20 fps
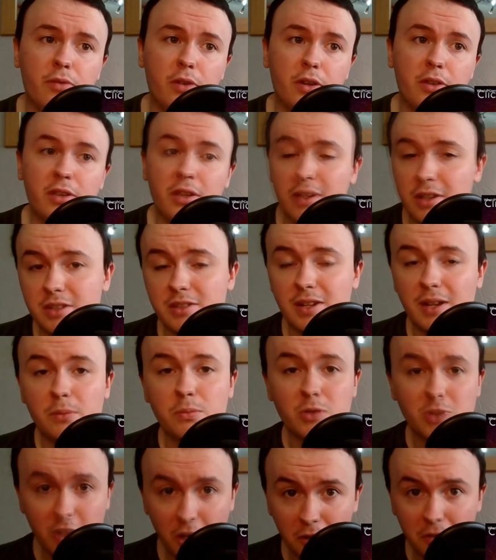I think his name
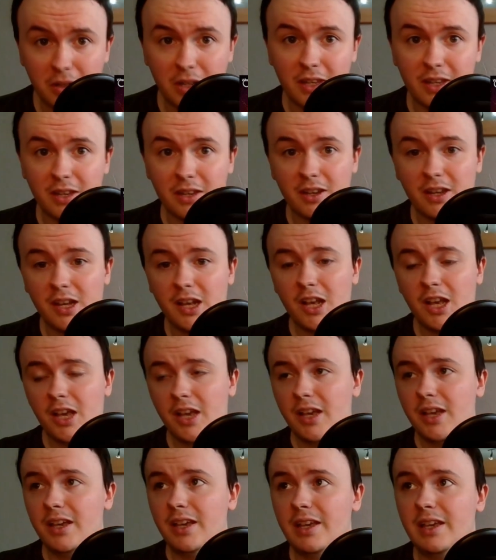was Cody here,
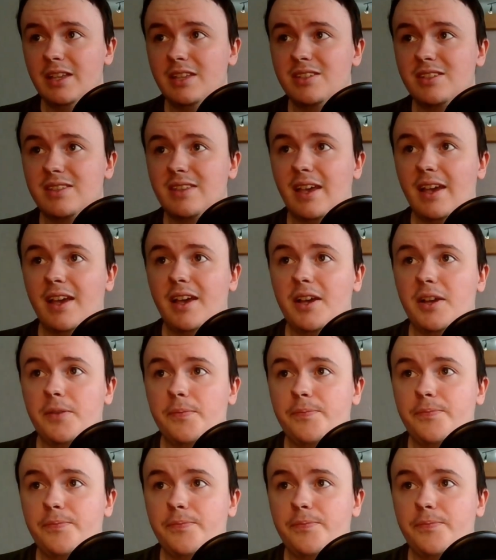is that